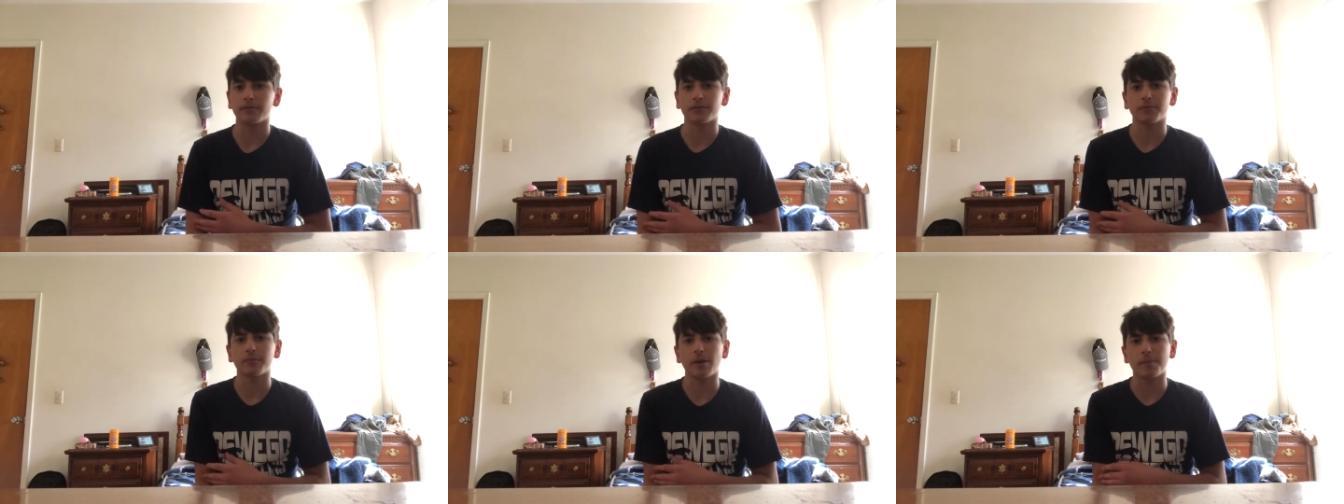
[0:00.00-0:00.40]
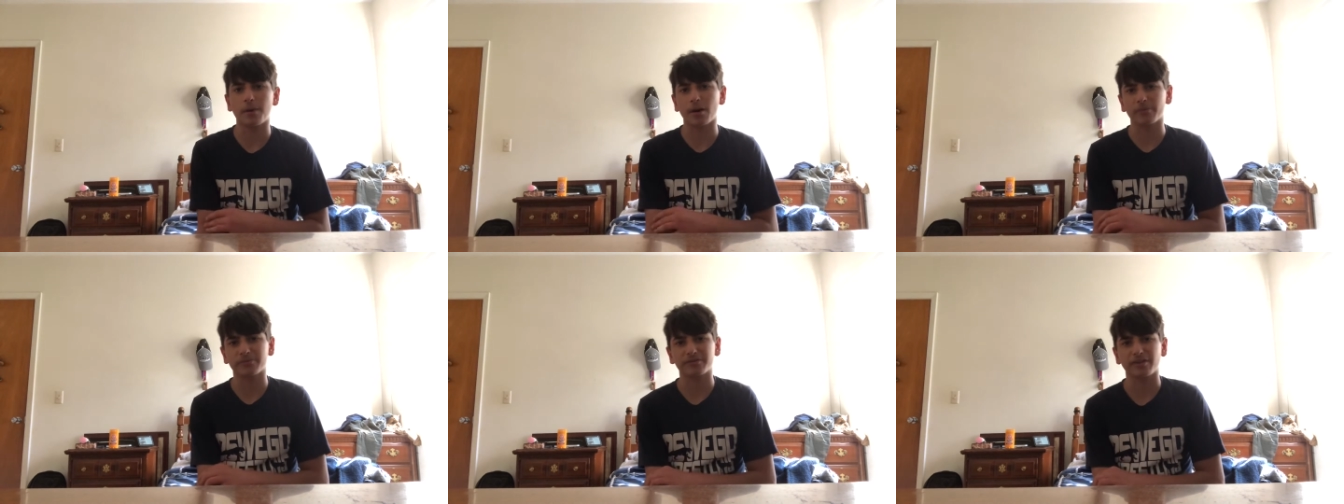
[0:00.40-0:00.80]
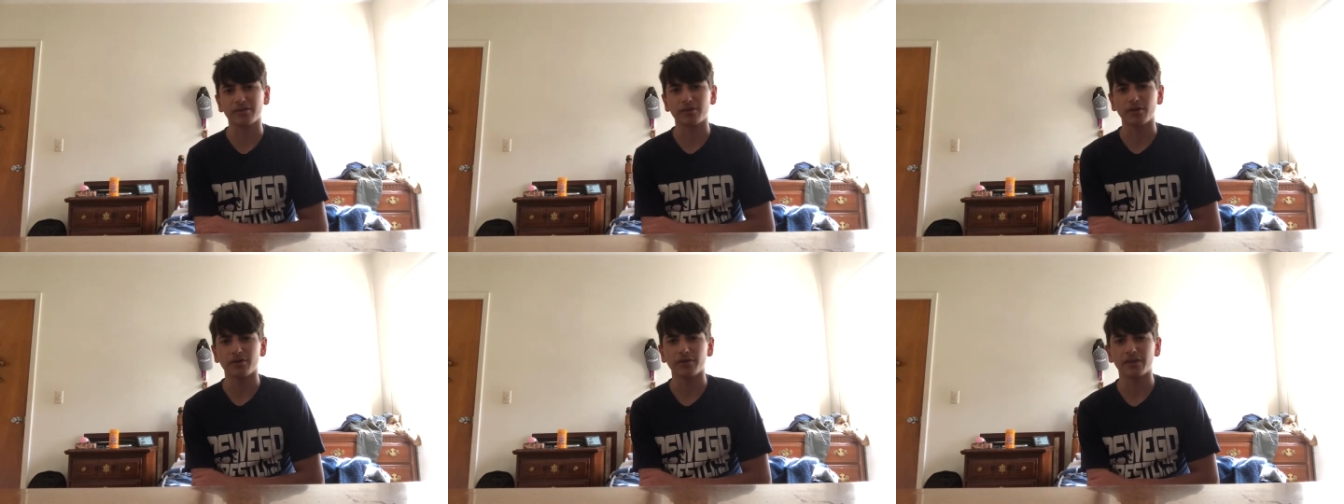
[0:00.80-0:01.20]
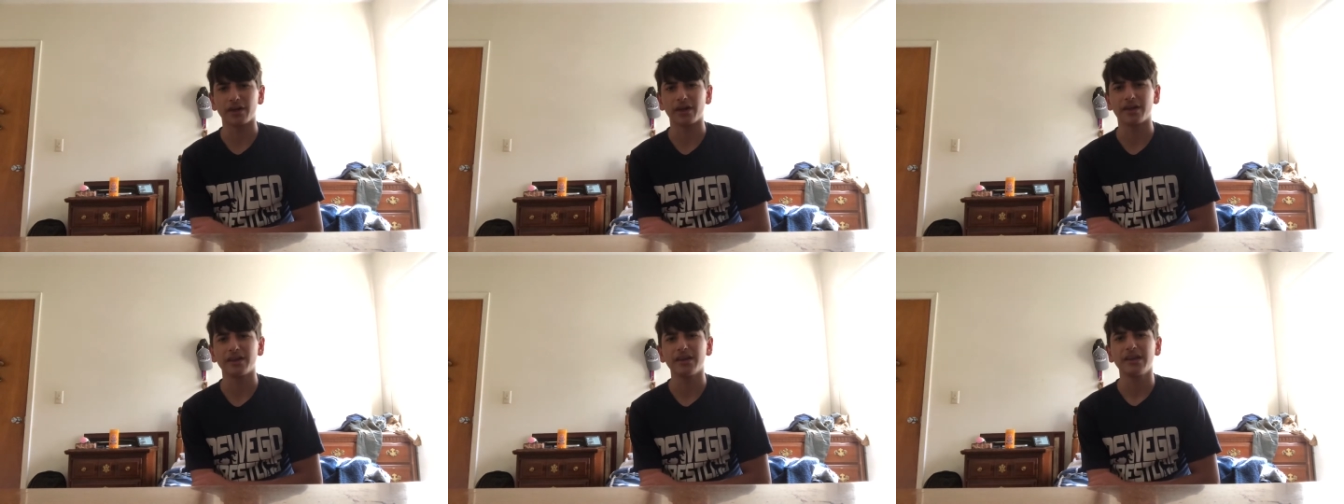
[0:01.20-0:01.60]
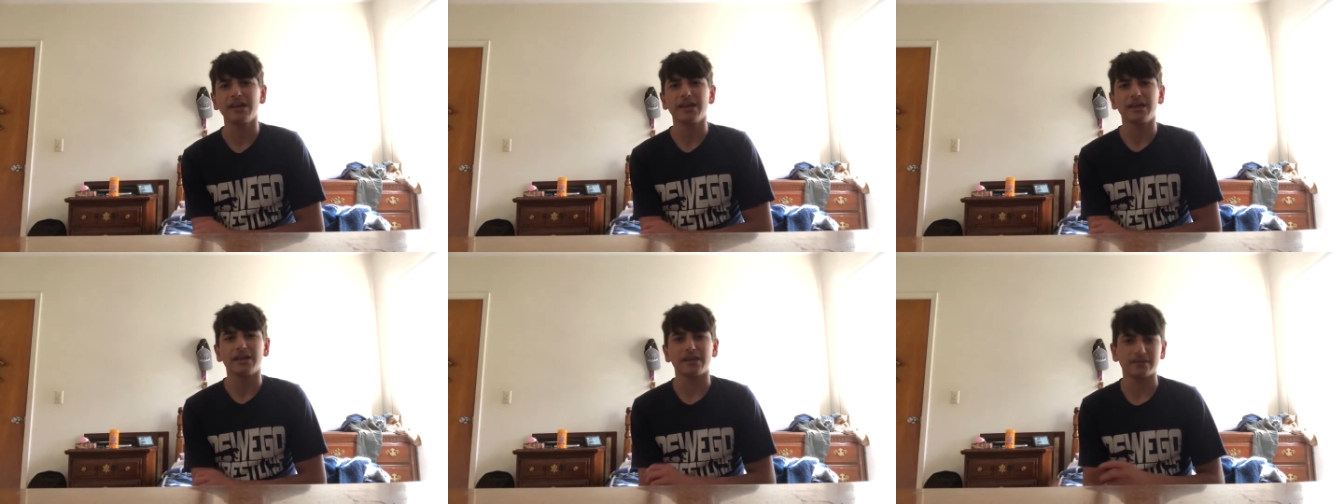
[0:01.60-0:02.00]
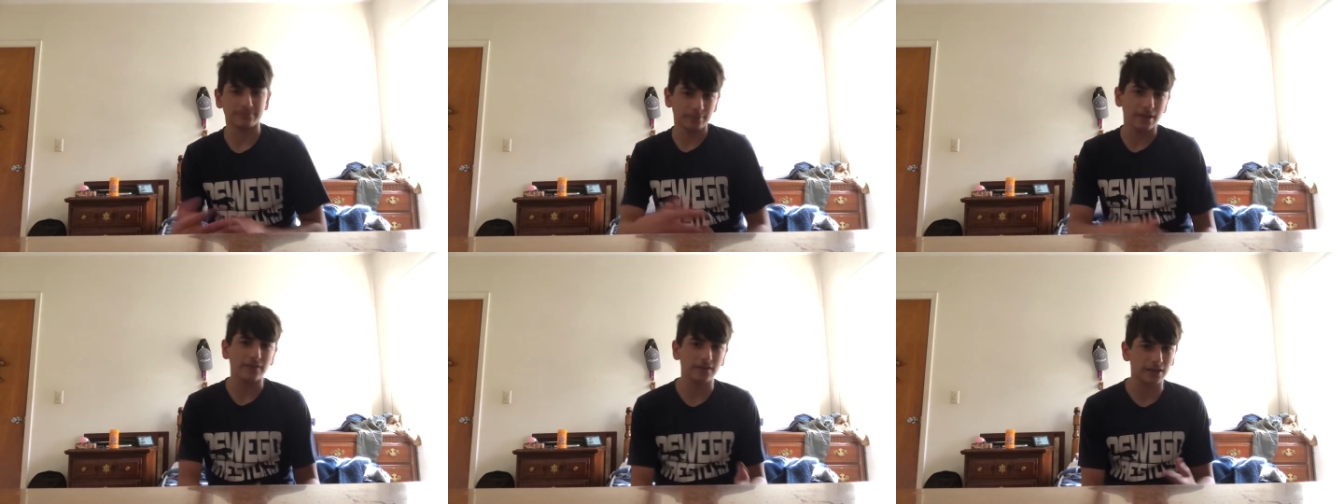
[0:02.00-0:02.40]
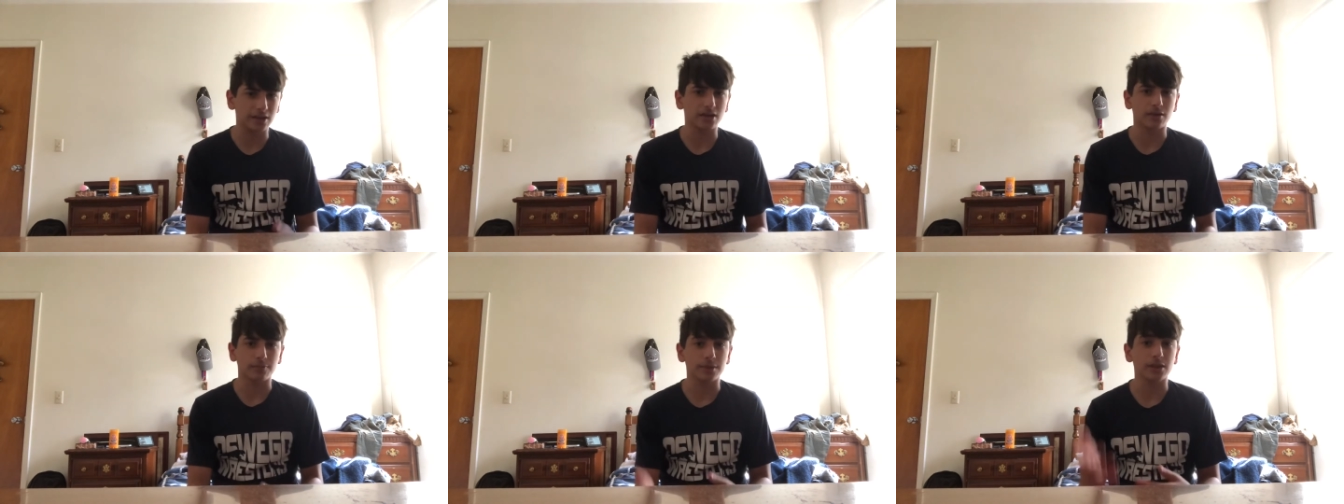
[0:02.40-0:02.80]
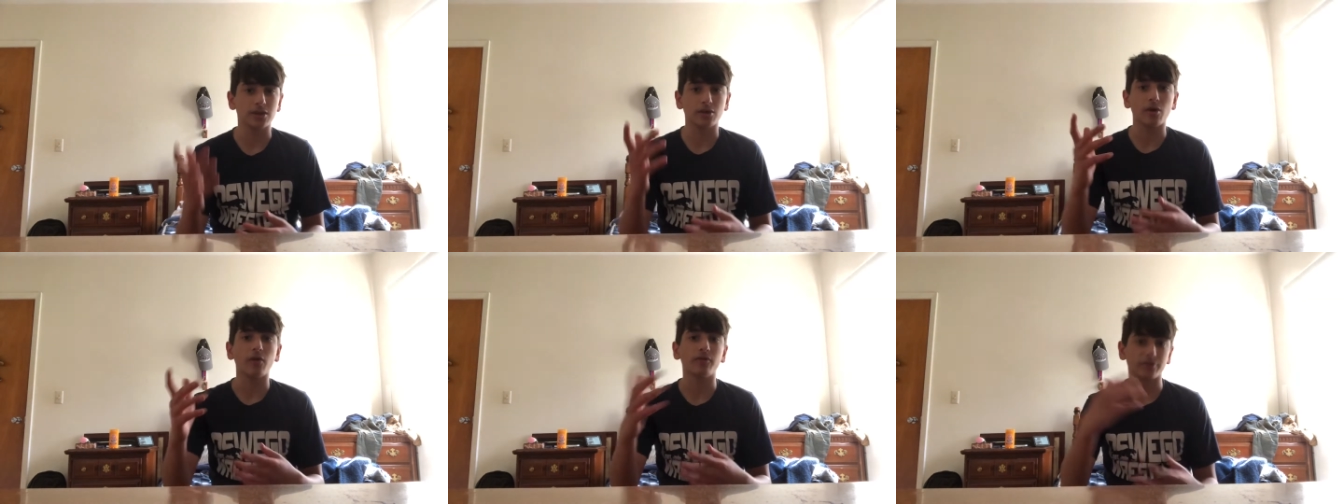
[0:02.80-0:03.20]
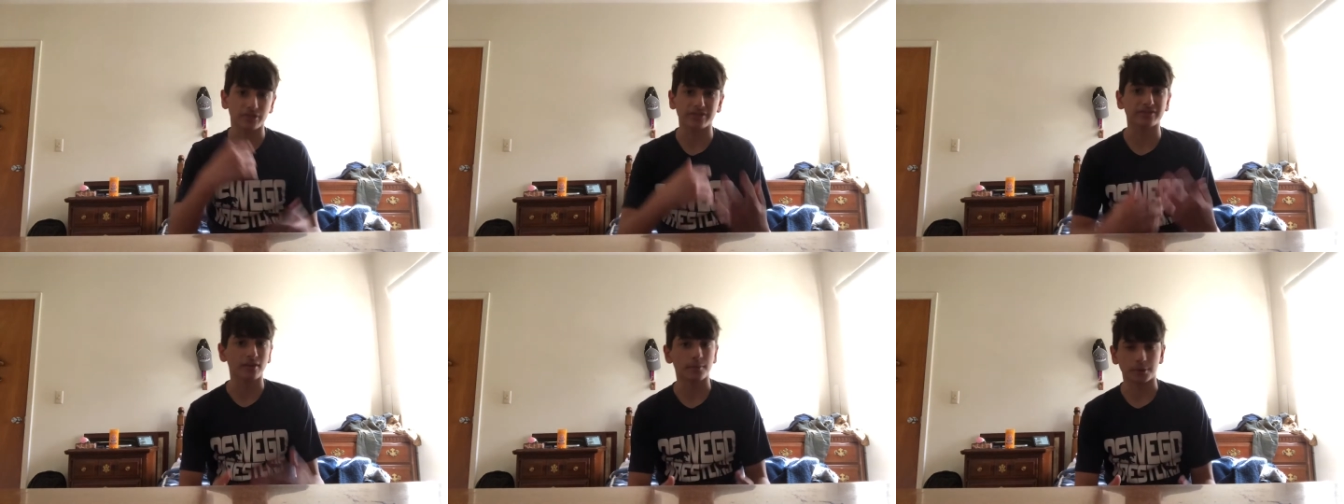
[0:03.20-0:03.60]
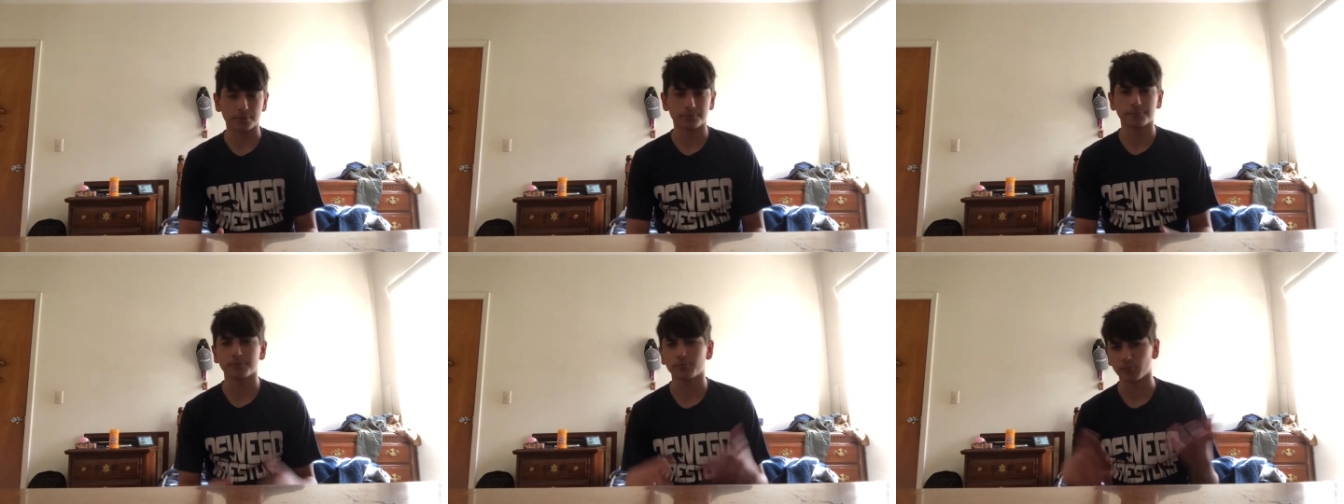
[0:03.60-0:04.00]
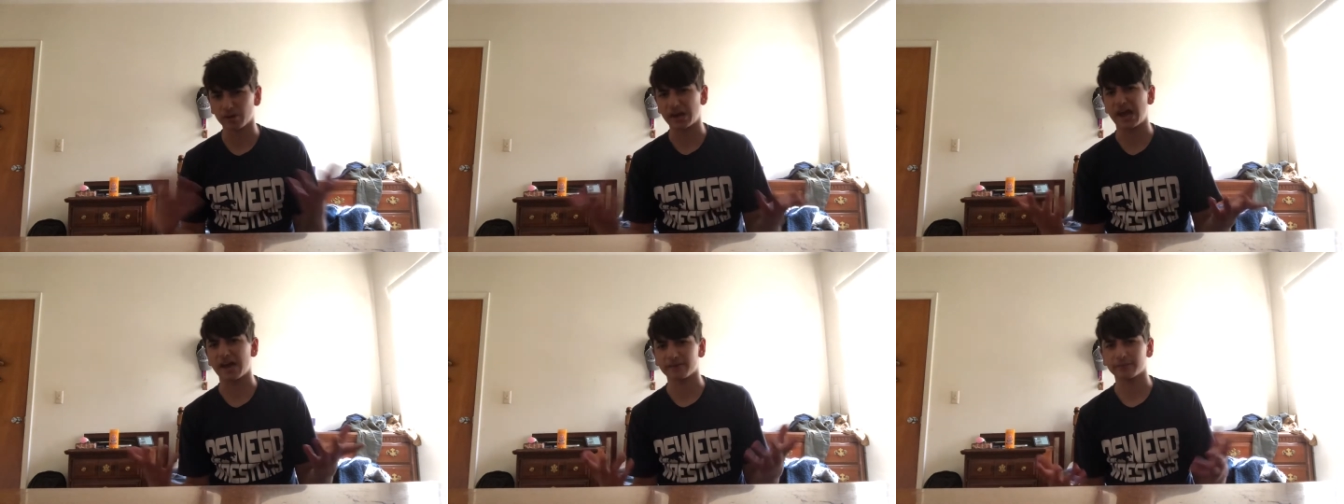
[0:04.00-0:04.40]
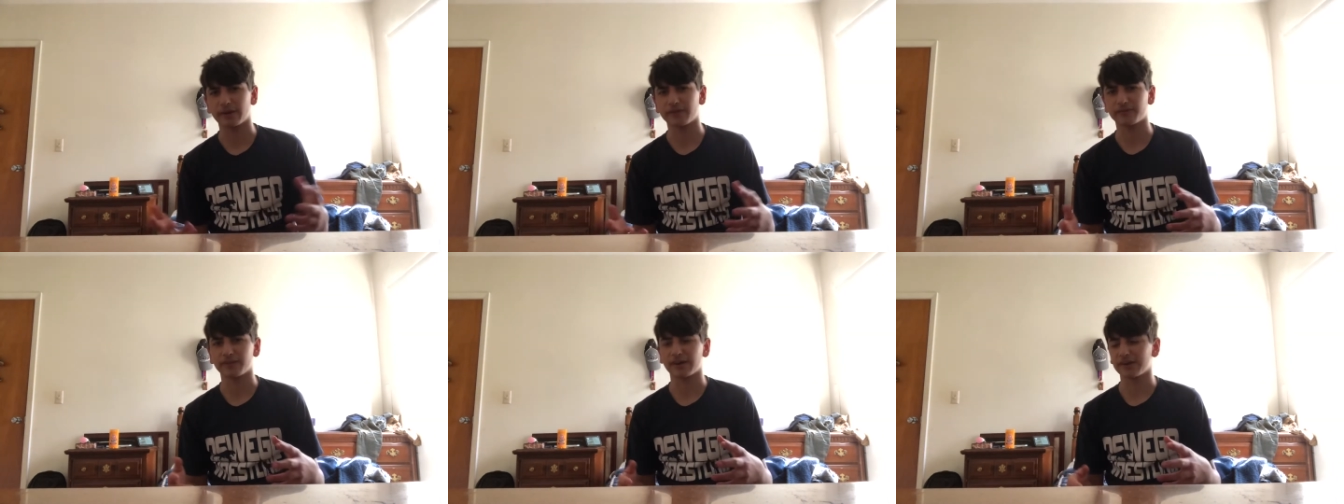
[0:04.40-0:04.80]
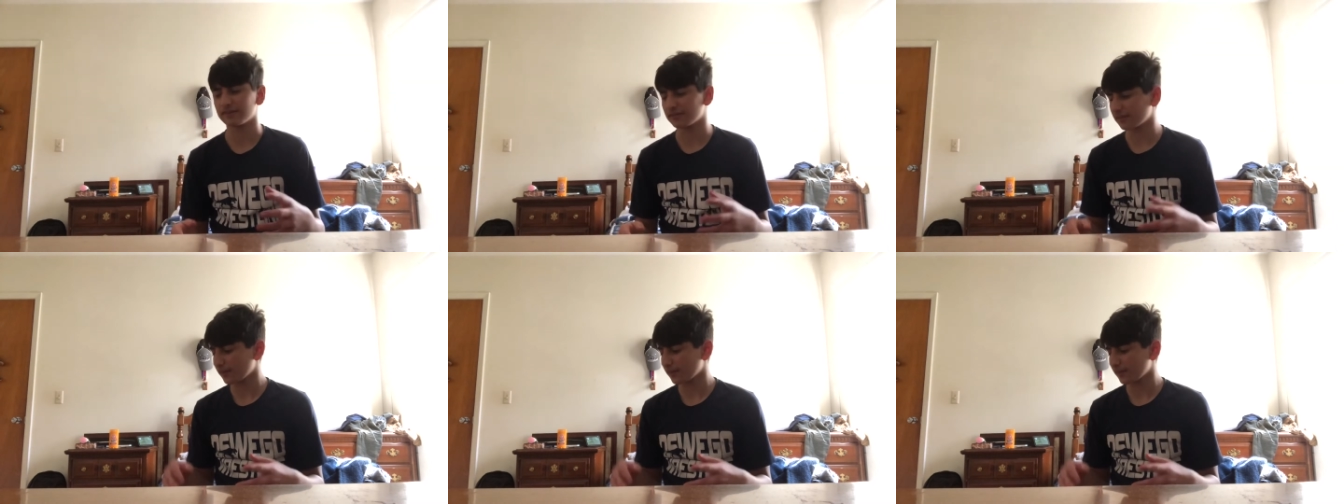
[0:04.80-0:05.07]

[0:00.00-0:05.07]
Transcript: My pop said though that it's mainly going to be over the summer when I have my fights.